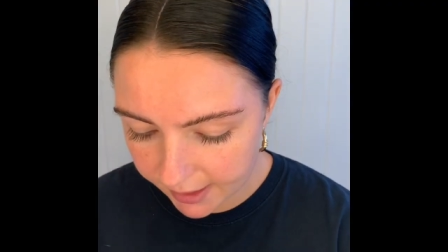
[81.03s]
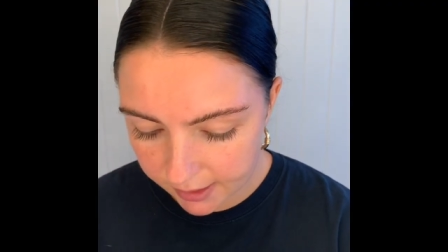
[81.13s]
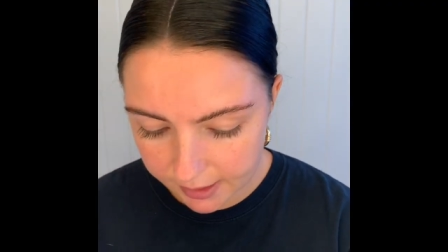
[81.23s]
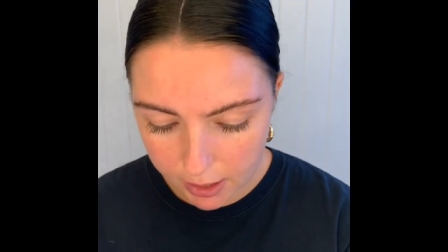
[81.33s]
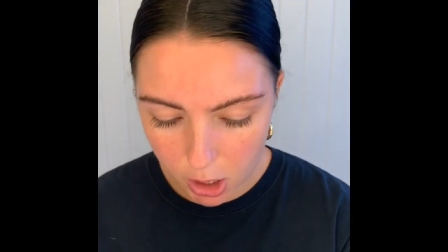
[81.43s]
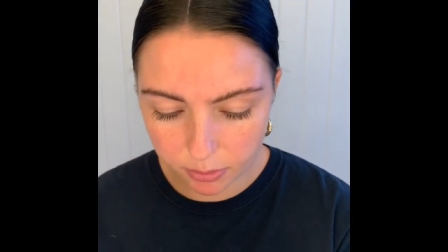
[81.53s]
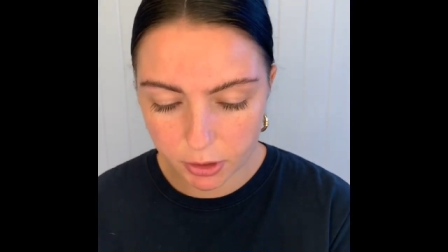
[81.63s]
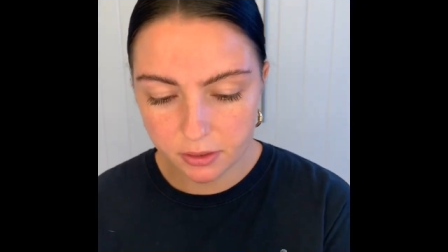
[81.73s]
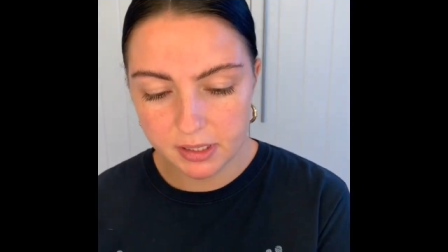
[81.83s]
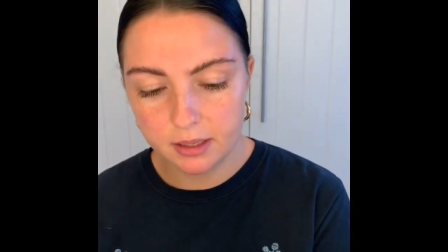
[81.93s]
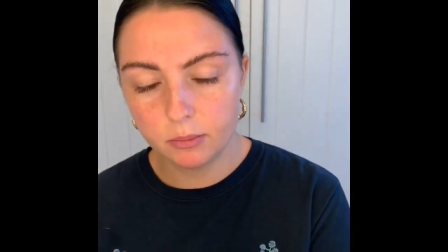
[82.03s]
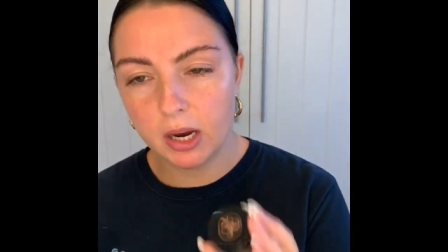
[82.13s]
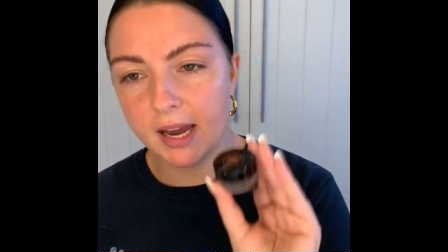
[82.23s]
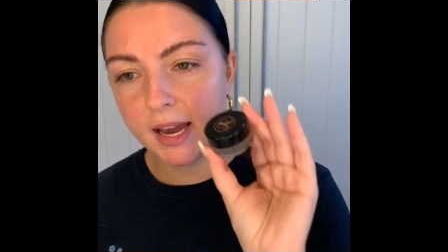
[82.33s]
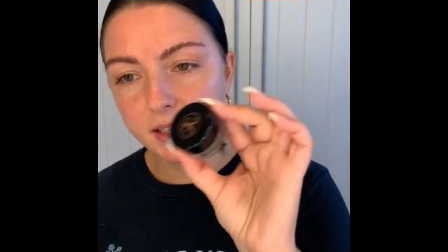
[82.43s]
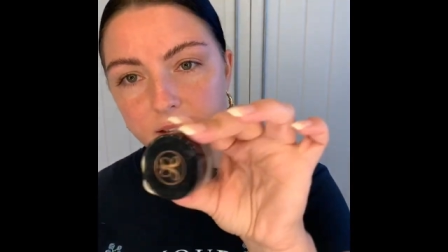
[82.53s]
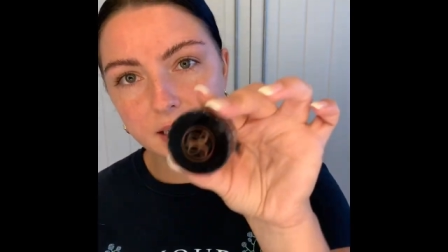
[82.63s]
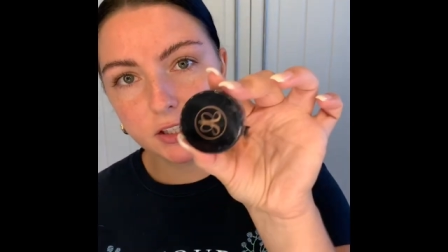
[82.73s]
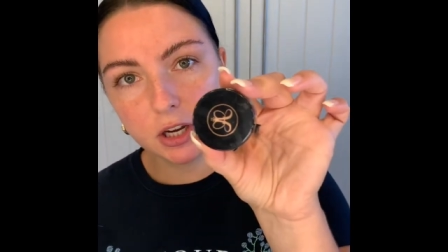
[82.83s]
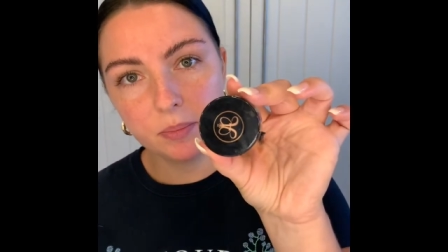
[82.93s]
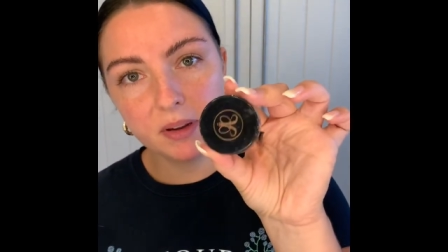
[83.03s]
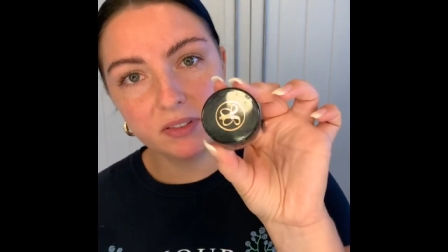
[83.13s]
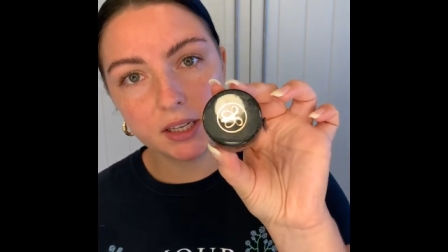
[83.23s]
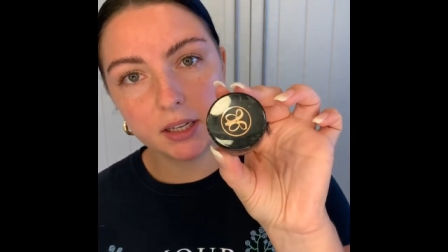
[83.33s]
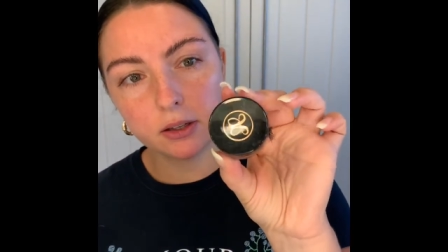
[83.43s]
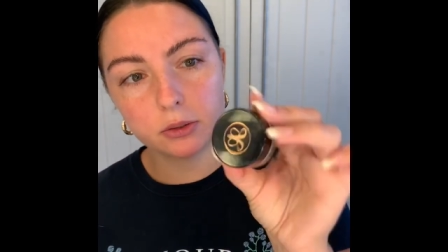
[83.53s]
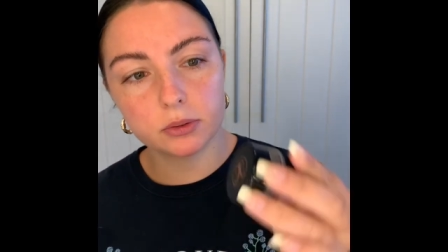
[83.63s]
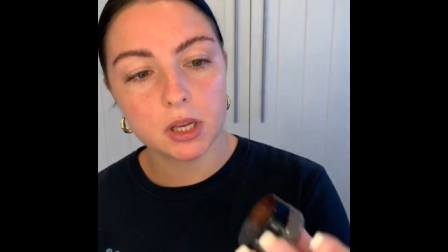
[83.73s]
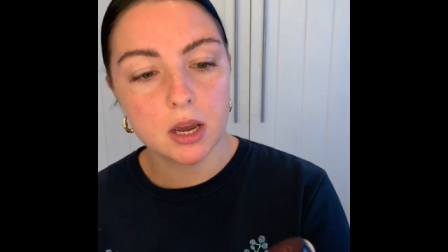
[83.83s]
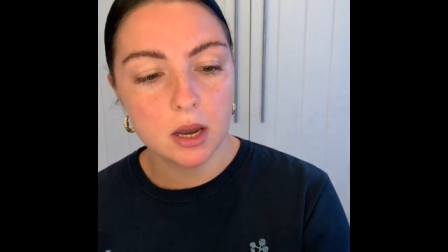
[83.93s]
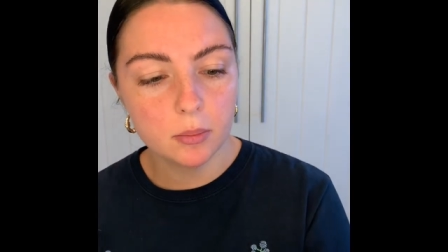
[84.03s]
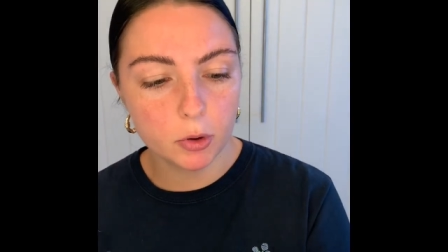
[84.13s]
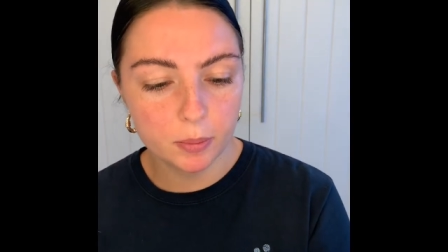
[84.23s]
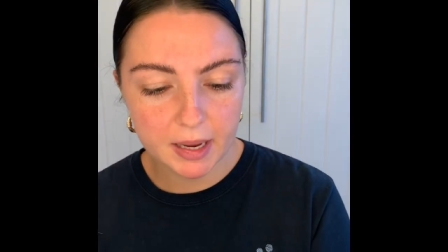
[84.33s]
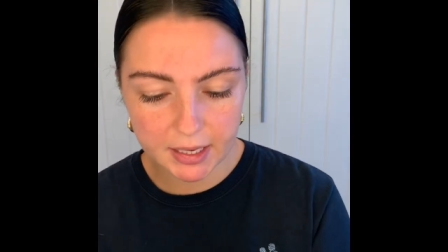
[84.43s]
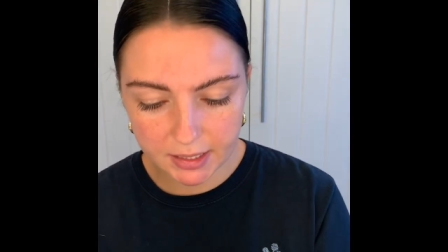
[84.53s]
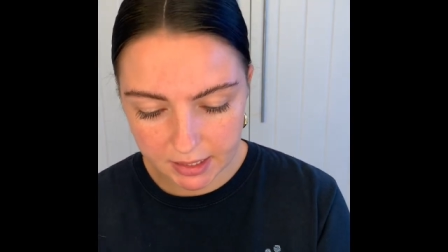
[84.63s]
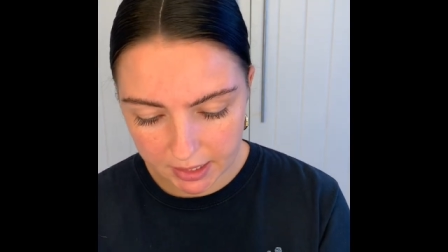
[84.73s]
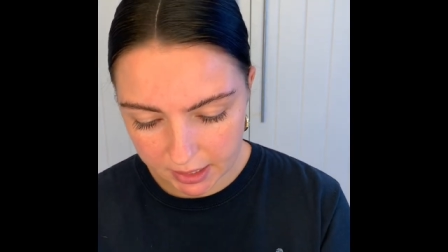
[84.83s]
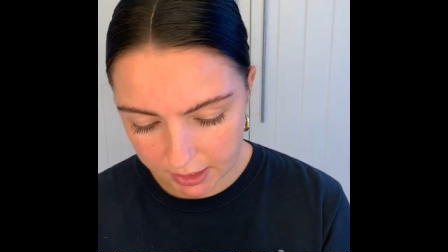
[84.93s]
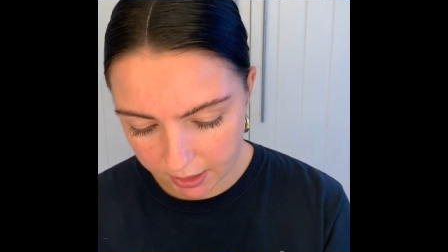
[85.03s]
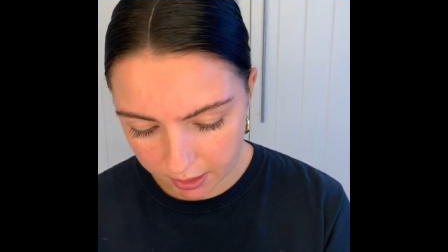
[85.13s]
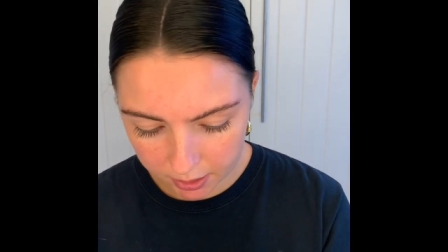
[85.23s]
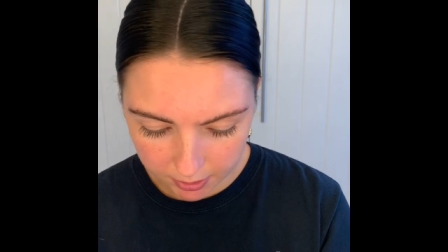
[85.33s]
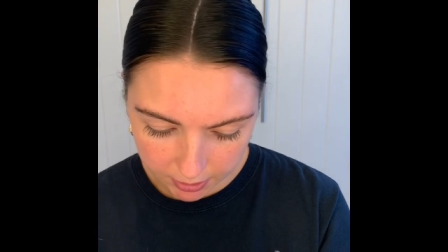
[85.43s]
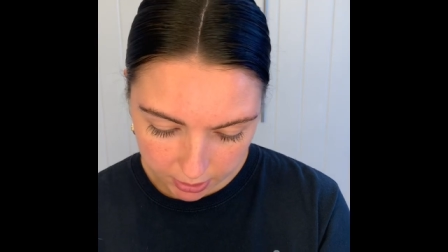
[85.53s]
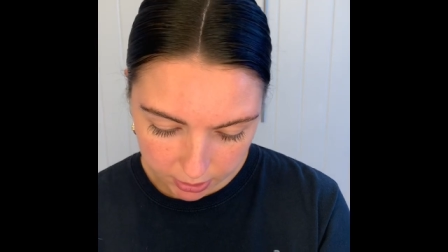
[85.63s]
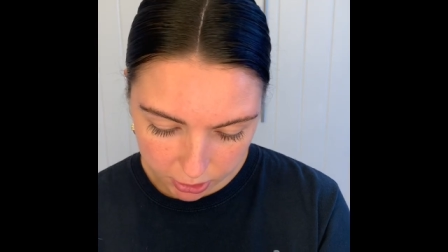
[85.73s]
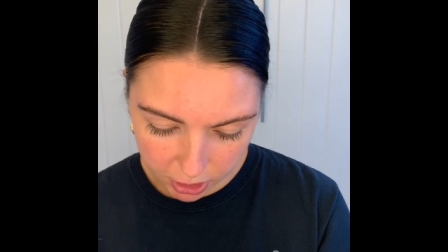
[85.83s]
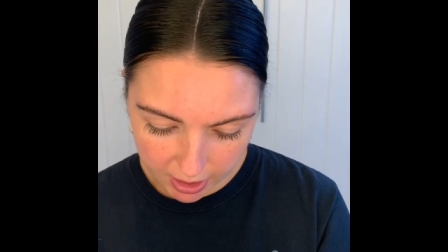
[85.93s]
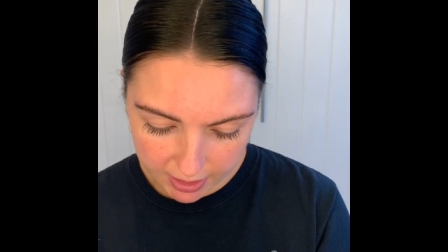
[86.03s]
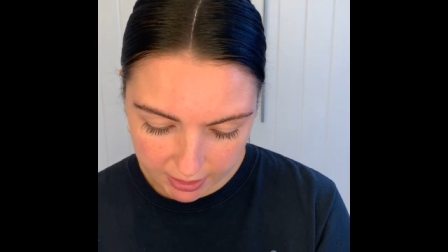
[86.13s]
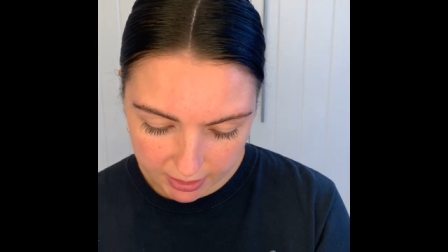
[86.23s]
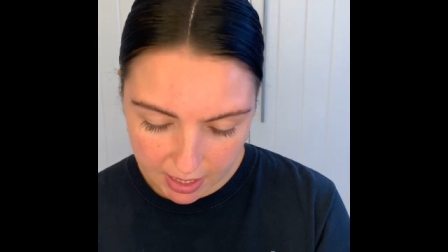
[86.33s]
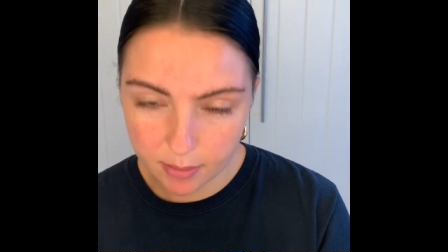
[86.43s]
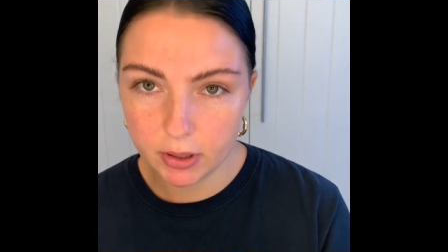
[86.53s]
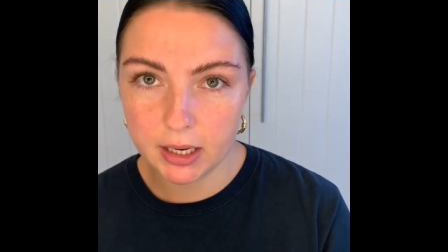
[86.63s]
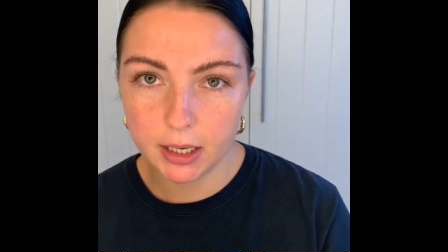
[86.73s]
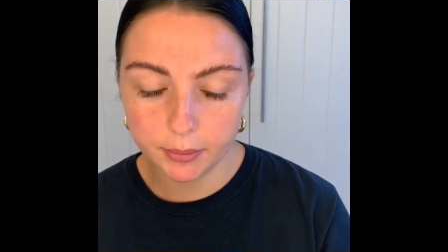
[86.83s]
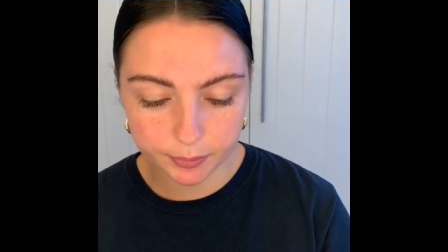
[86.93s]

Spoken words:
so now I'm using my Anastasia Beverly Hills pomade in shade Ebony.